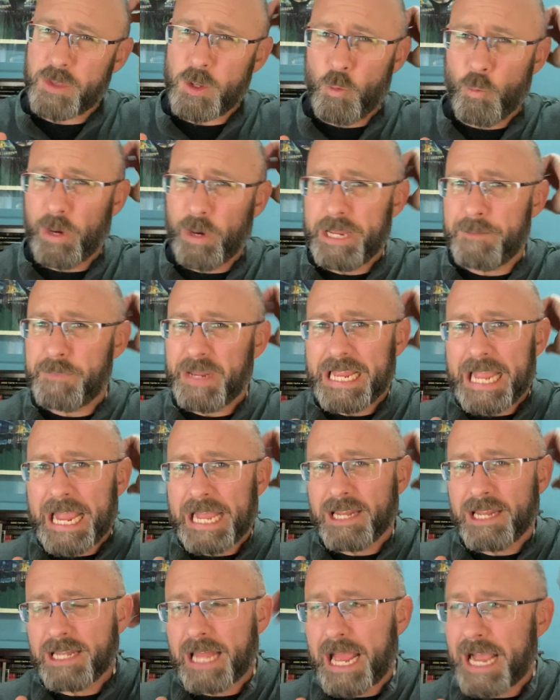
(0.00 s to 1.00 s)
we
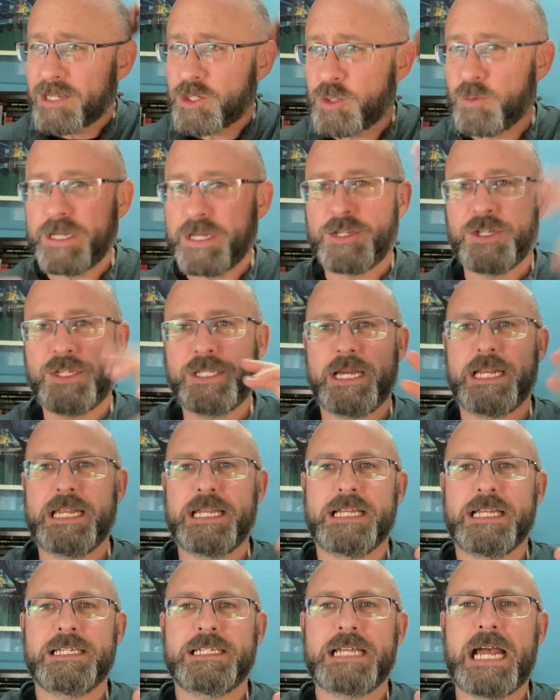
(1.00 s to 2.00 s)
began last week
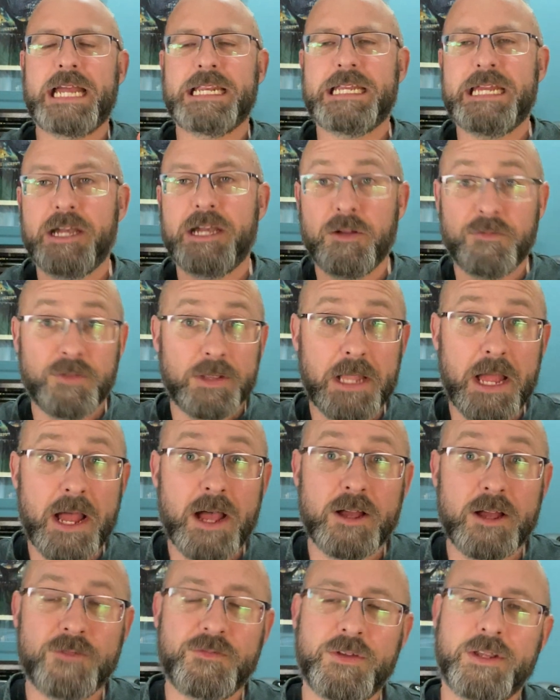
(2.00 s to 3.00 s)
studying this idea of
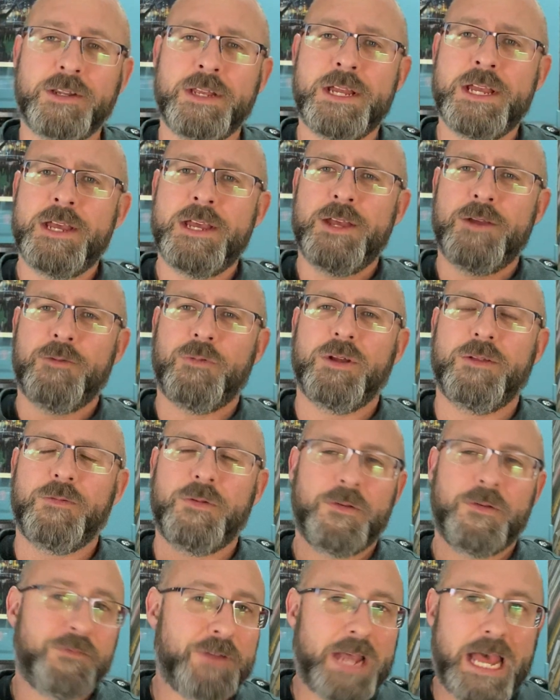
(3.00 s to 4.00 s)
love, and really
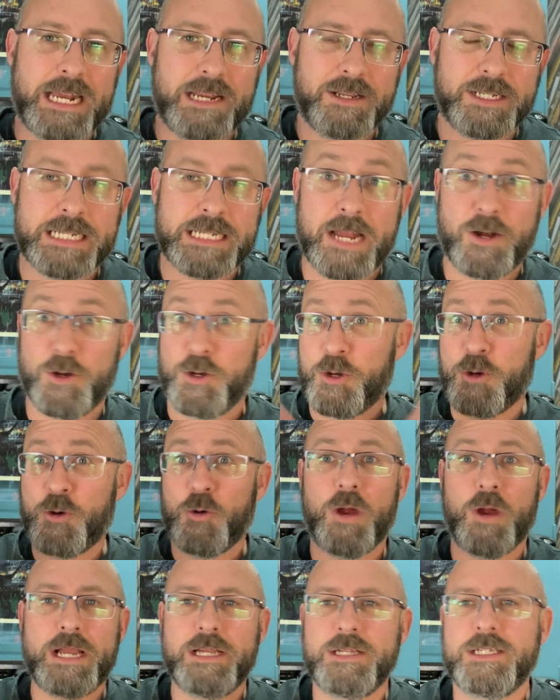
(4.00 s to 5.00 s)
we've kind of entitled it
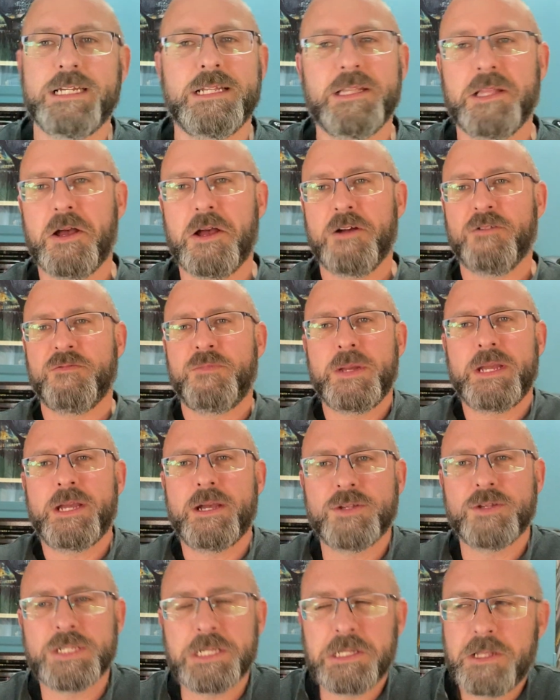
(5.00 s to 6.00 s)
Crazy Love,
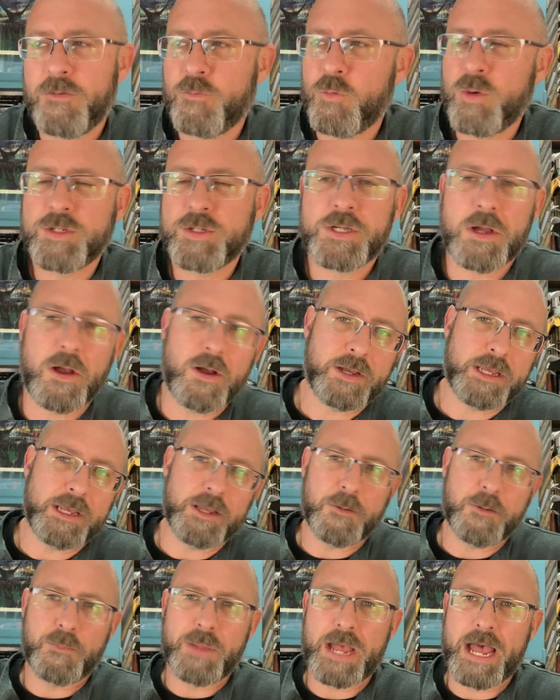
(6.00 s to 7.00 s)
because the love we're
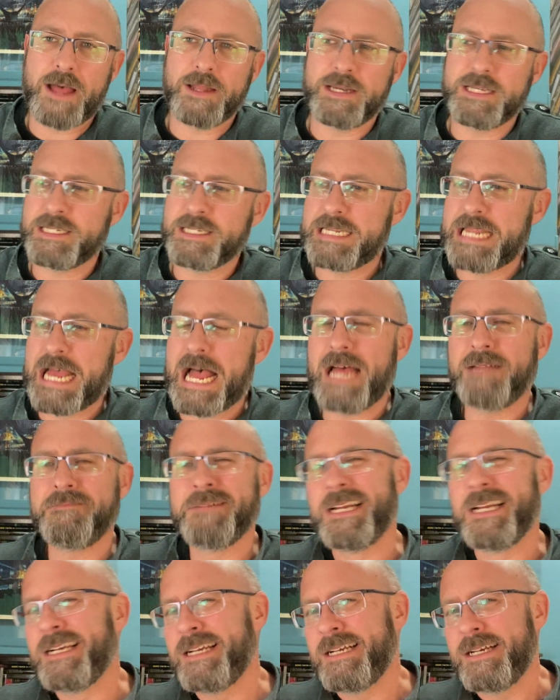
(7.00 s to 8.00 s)
talking about is not
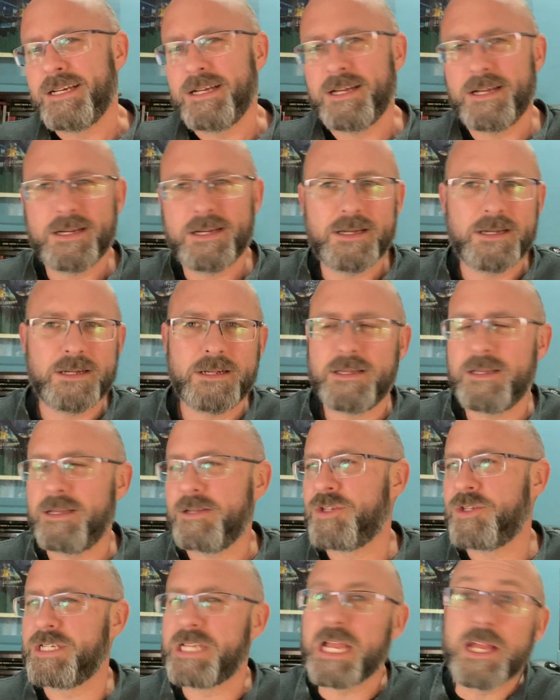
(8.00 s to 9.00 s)
uh,
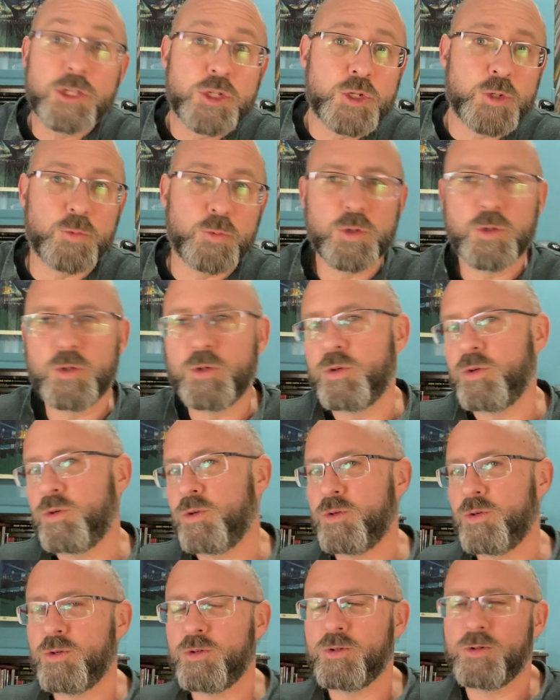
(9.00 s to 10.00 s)

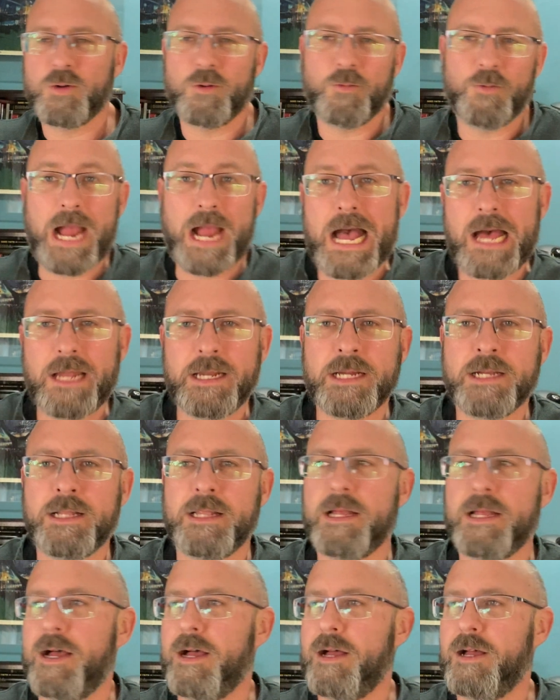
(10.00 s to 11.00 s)
sensual, erotic
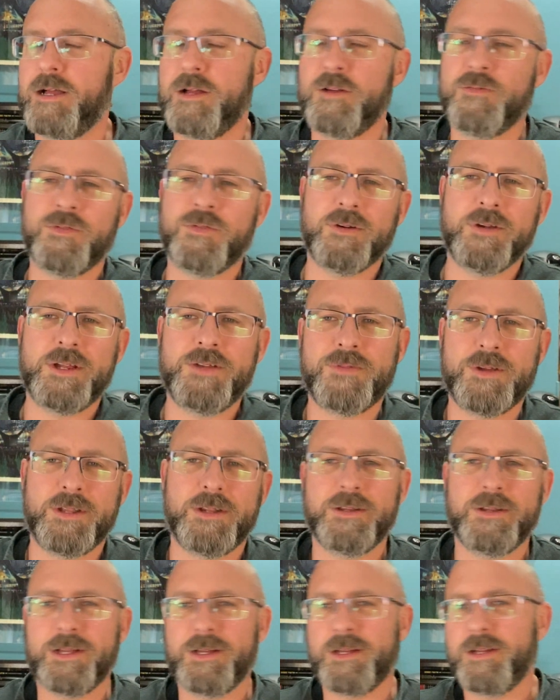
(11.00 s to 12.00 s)
love, or
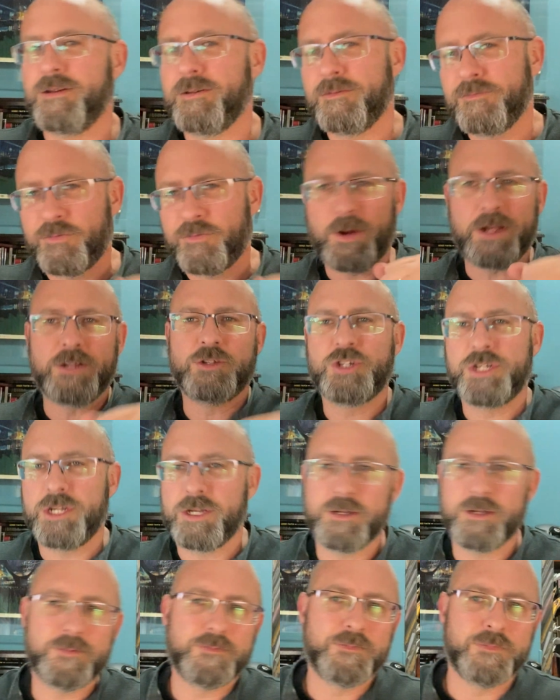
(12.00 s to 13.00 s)
even uh,
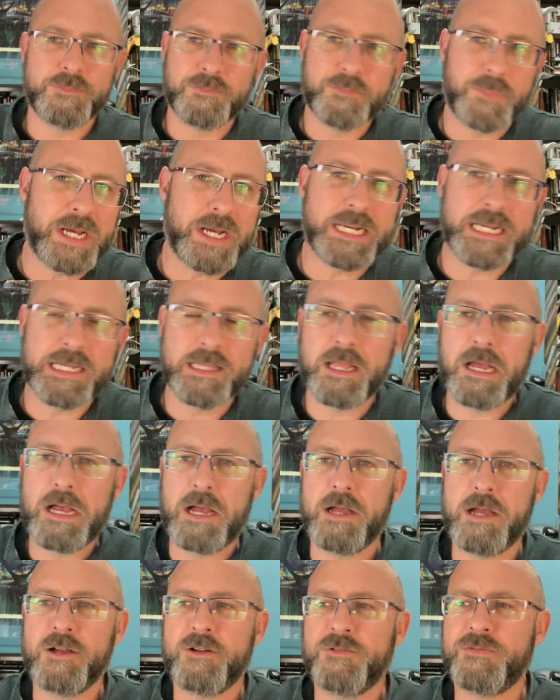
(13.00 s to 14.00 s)
friendship and buddy
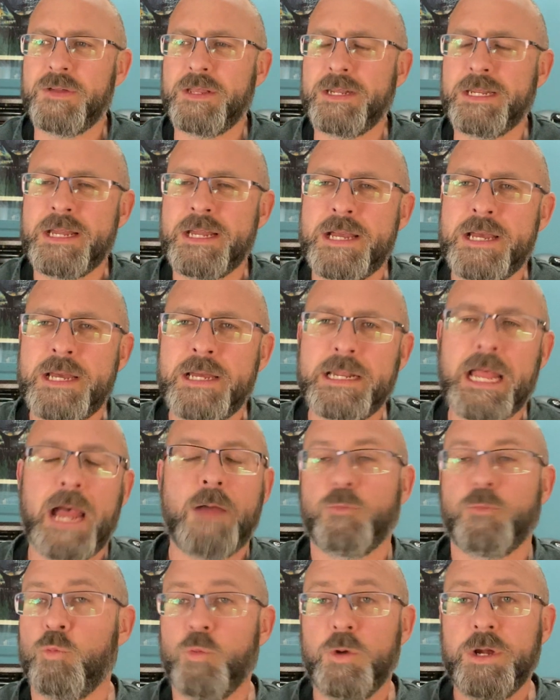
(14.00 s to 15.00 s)
love, and
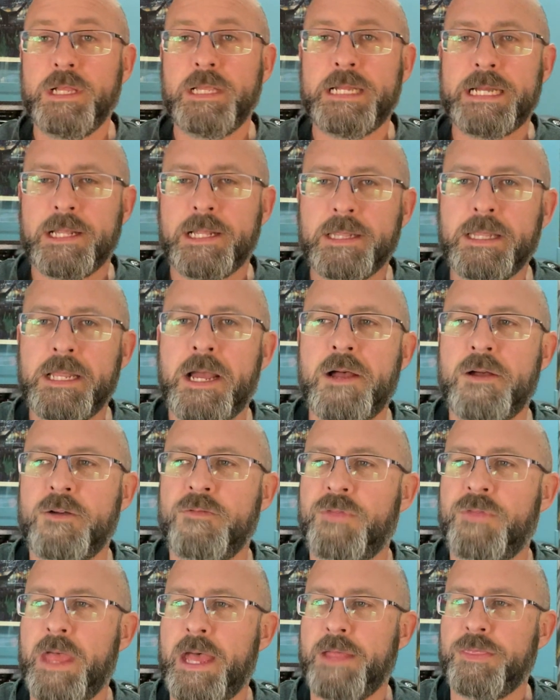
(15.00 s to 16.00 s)
not really a
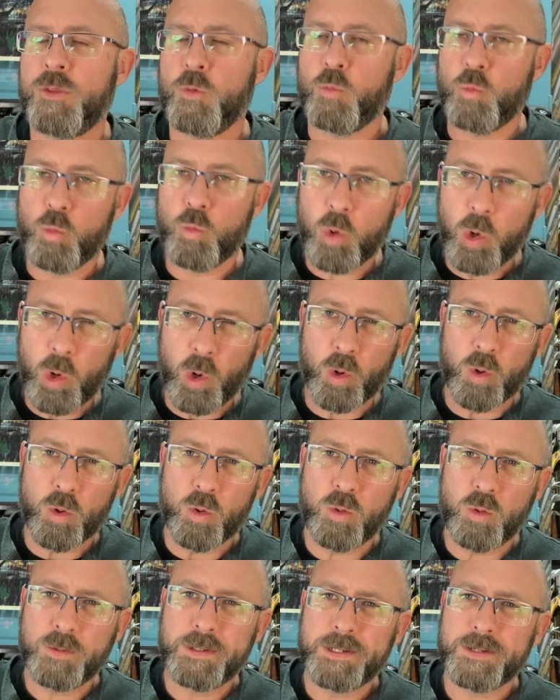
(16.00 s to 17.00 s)
love that the
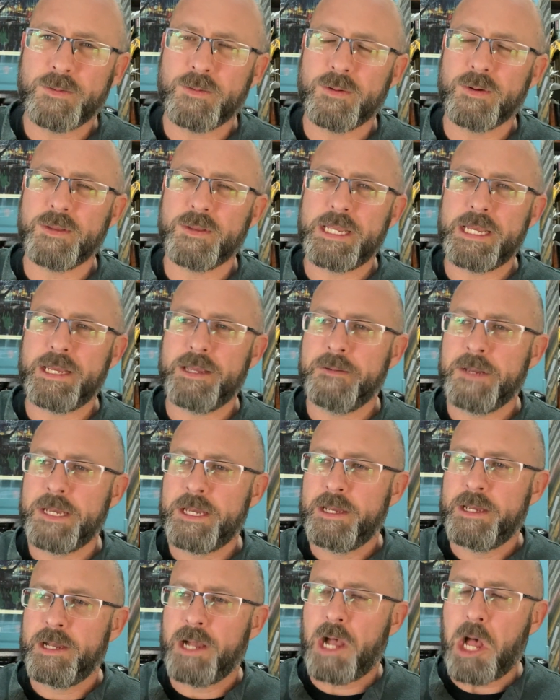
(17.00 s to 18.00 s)
world or the
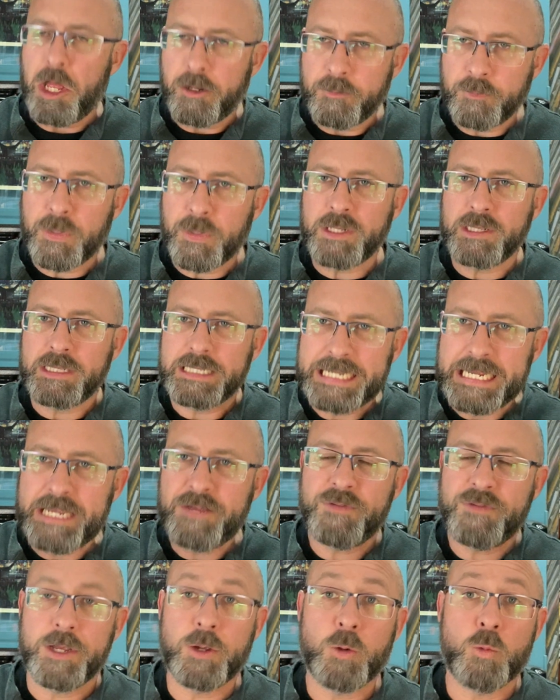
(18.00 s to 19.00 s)

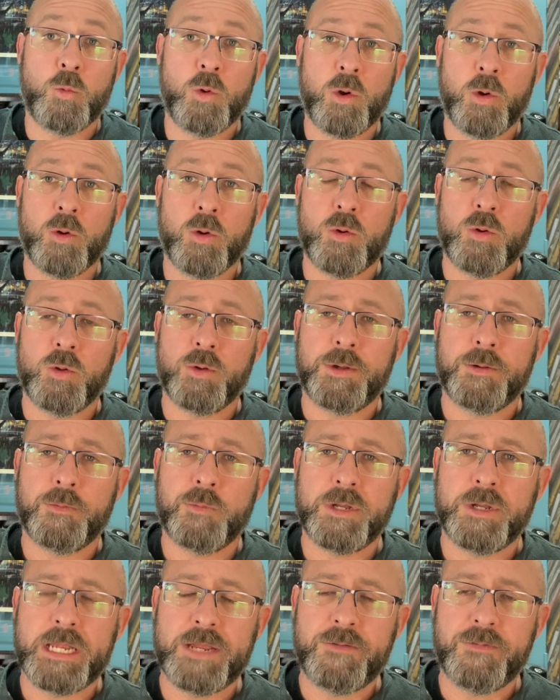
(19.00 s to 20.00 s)
unbelieving world
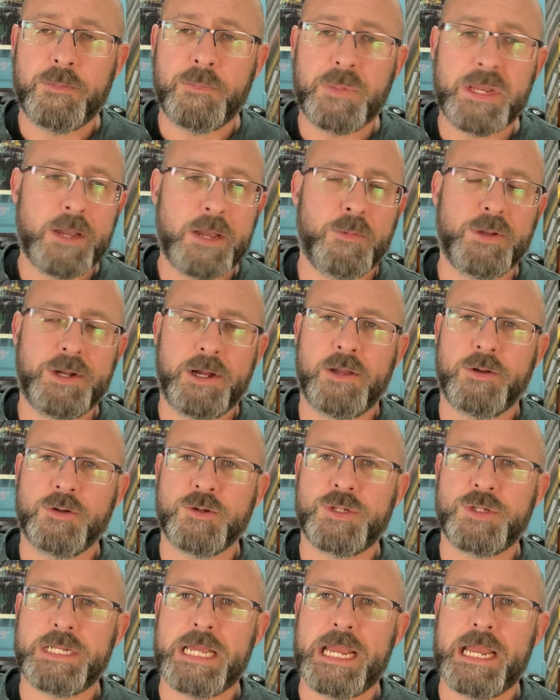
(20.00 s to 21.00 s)
would even be able to
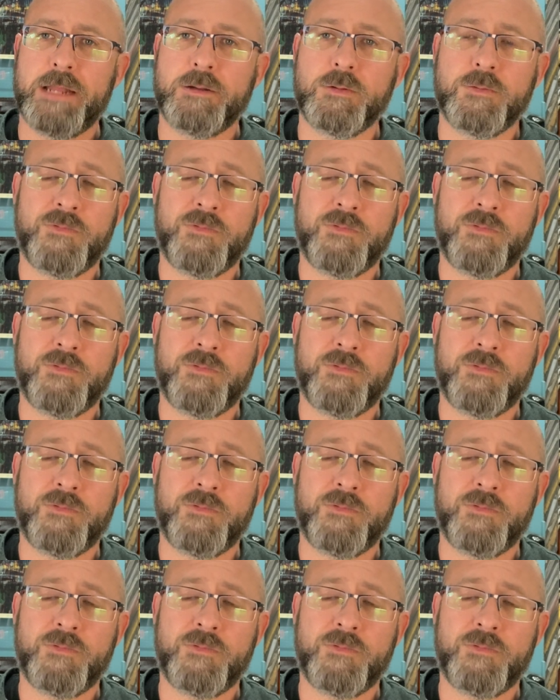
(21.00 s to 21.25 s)
understand.